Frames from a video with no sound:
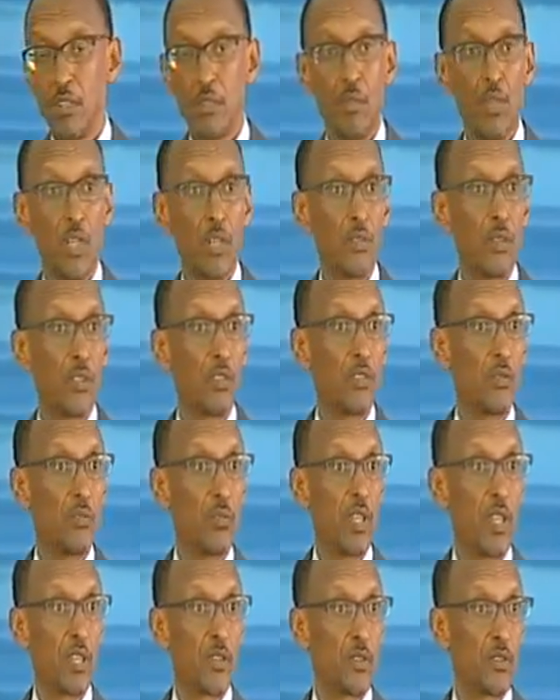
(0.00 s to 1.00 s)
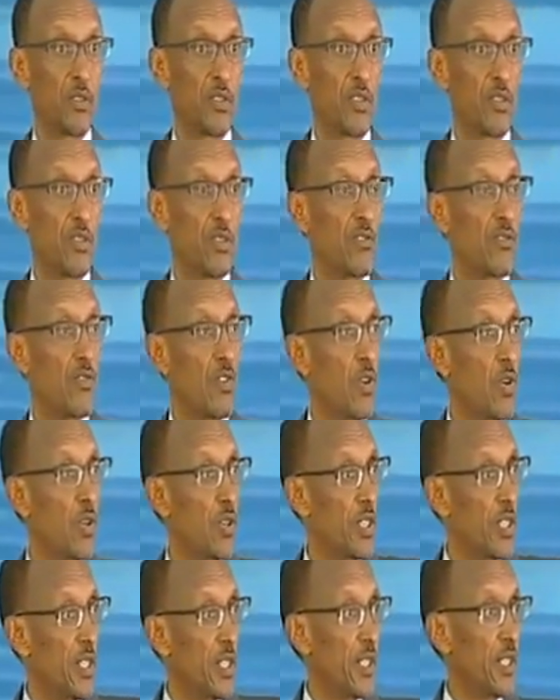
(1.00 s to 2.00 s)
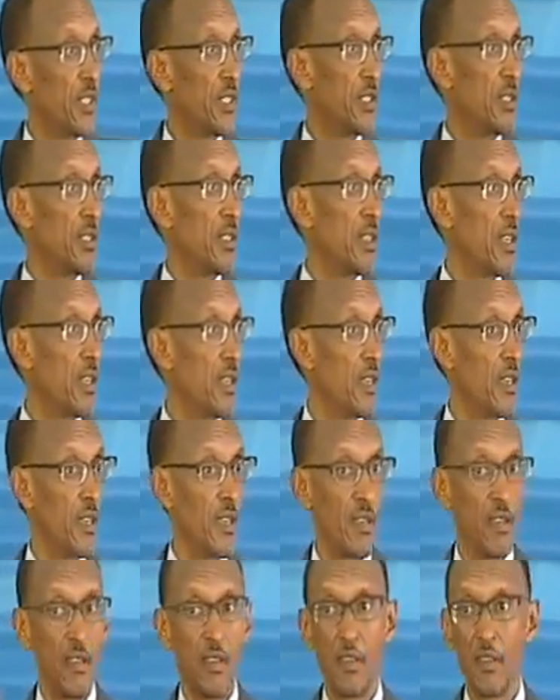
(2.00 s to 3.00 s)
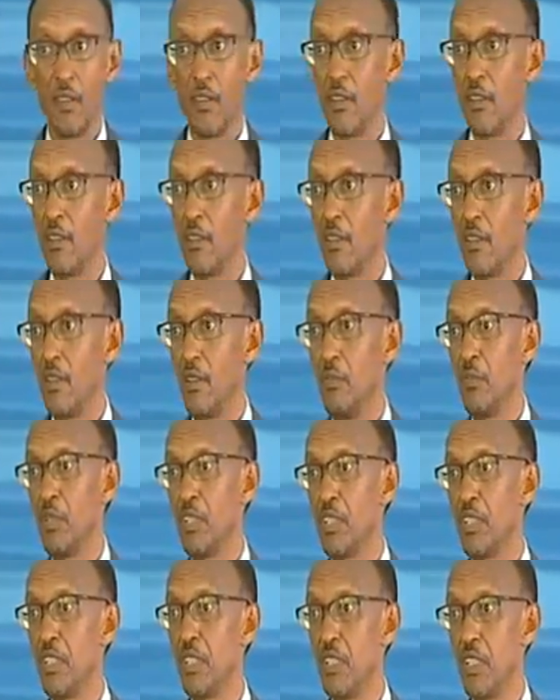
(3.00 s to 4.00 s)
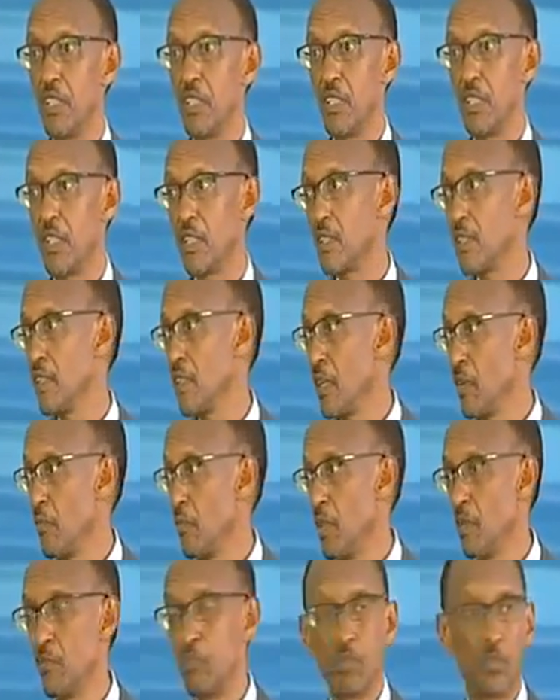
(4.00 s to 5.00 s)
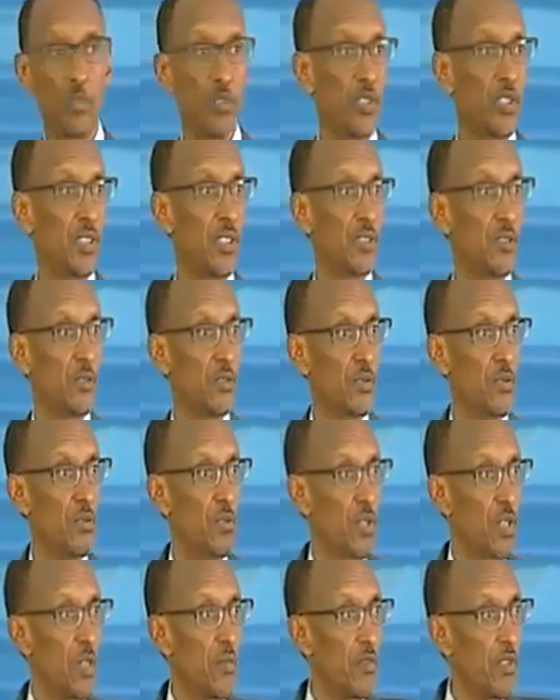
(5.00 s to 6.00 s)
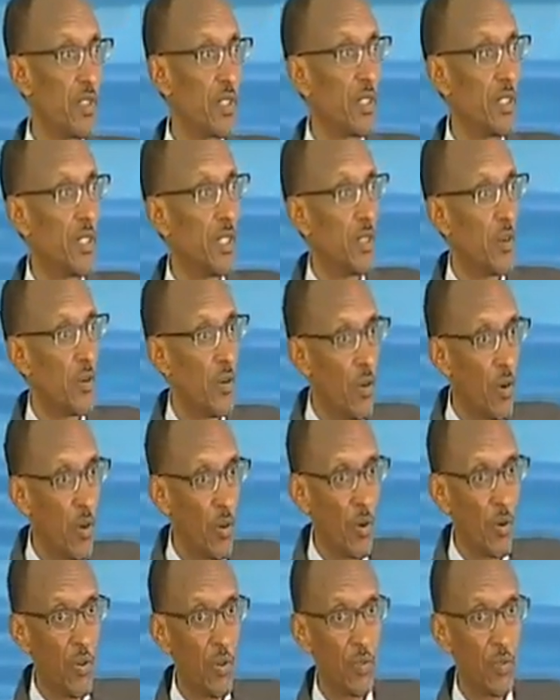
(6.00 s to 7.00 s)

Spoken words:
we are going to be accused of holding a meeting in Nyakinama, plotting to do something in the Congo.